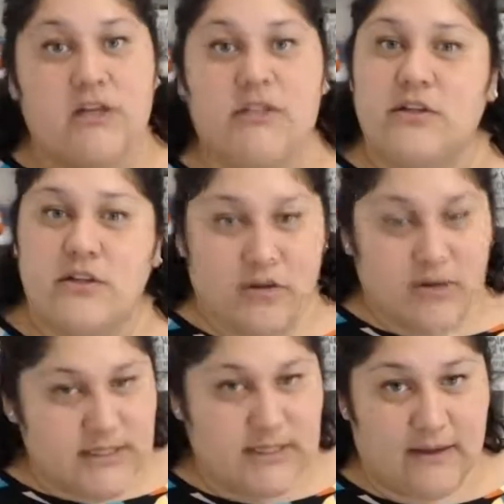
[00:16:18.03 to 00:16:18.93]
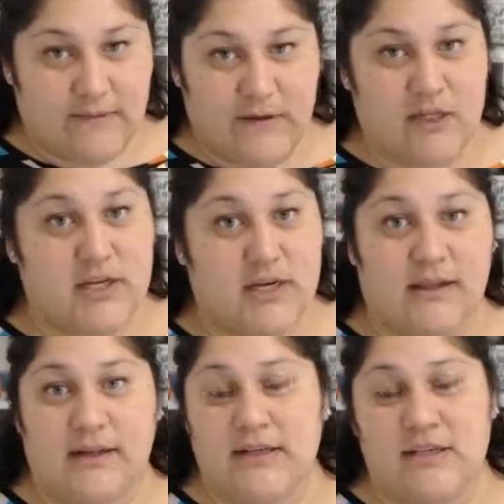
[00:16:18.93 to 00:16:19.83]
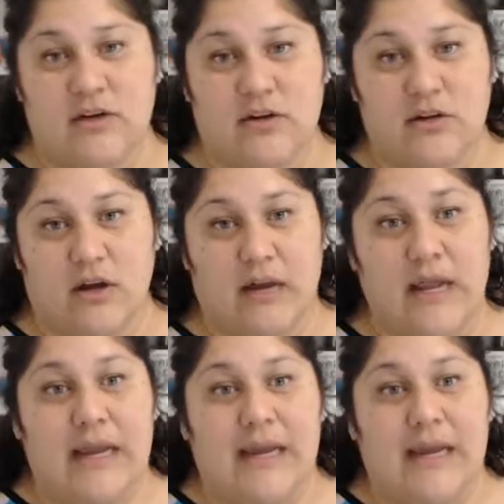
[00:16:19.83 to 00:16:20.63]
to notice that that functionality is turned on,